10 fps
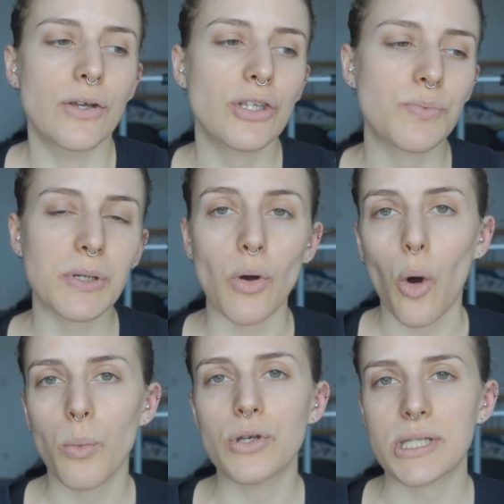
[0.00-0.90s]
so it's been
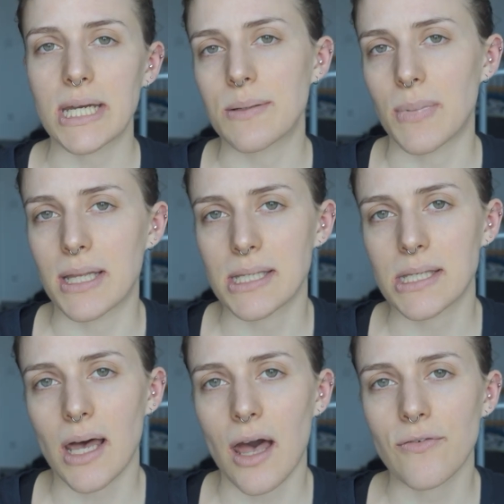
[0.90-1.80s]
almost 8
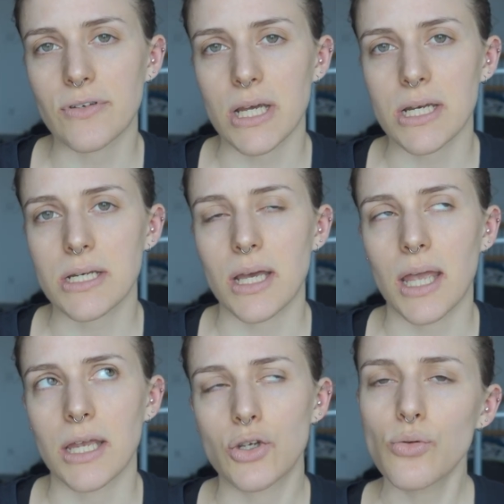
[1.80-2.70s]
months. I've done
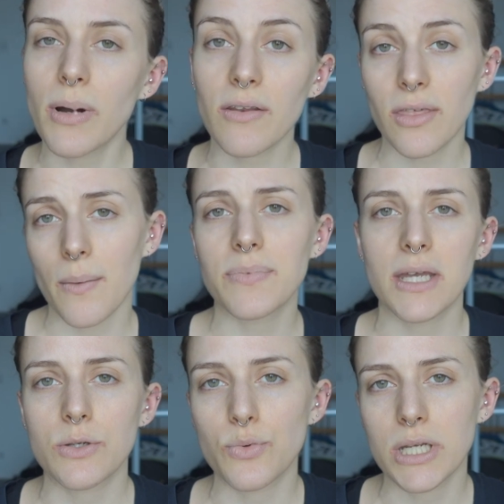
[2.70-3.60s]
a 2-month
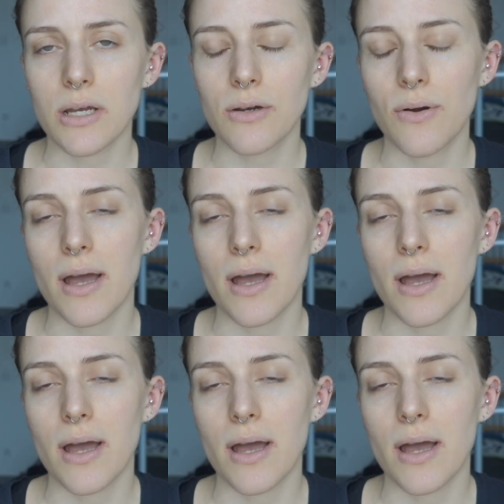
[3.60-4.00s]
update video,